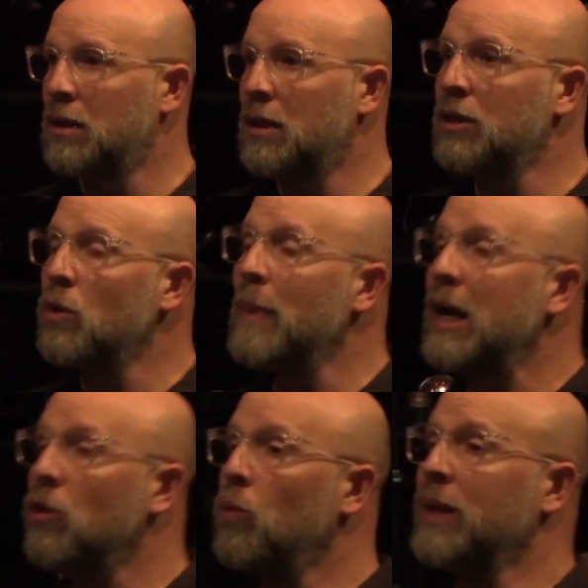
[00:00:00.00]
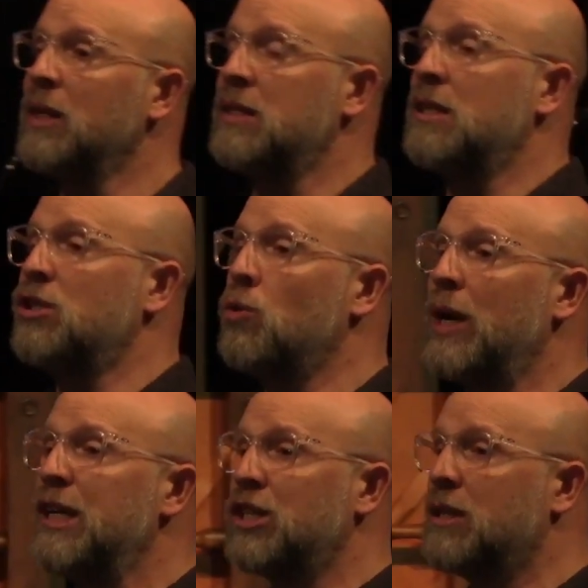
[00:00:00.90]
That no matter what the
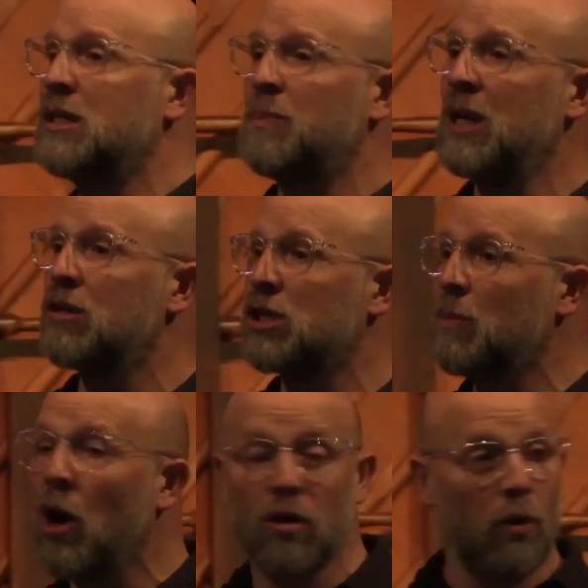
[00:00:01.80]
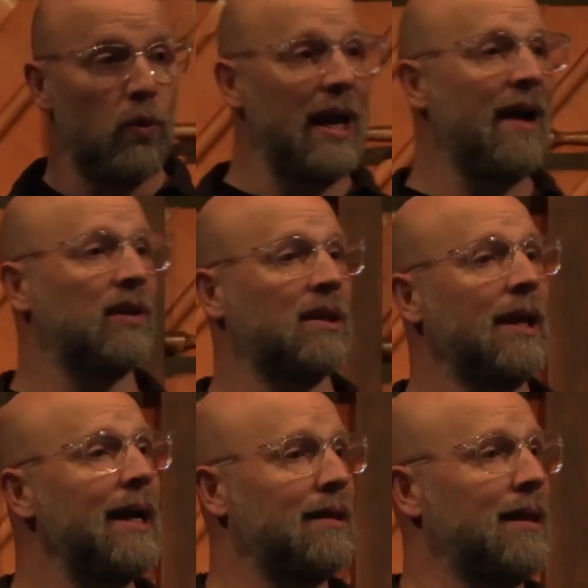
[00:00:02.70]
situation is, big or small, that we have a
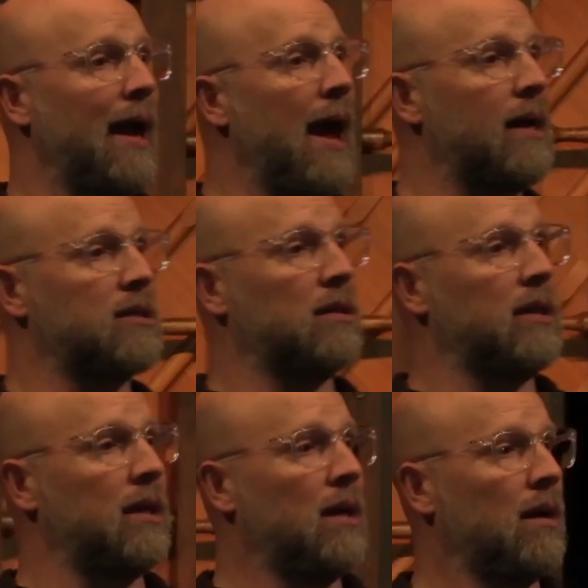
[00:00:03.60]
light that actually